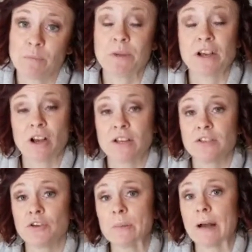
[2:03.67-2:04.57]
Because
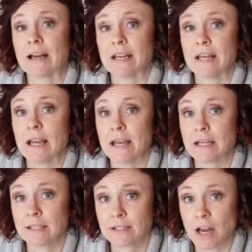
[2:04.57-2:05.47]
your body
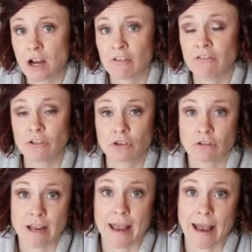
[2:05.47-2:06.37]
is stuck
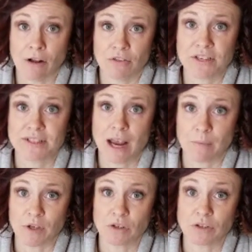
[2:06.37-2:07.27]
filtering out these
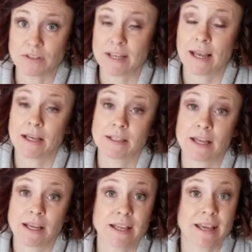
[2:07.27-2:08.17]
chemicals, and
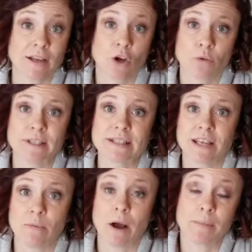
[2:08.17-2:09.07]
it can't always
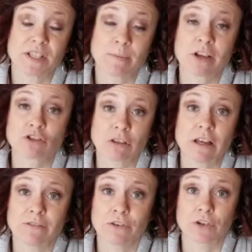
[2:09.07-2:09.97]
keep up, especially
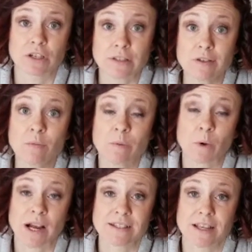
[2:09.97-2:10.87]
if you're consuming
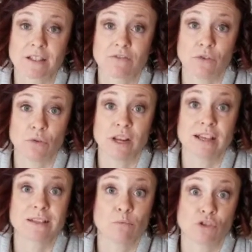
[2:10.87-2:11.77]
processed food
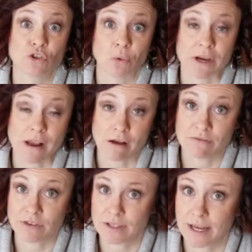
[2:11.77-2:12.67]
as the majority of
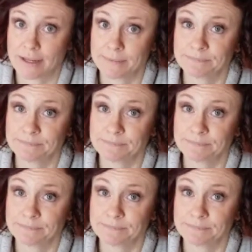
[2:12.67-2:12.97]
your diet.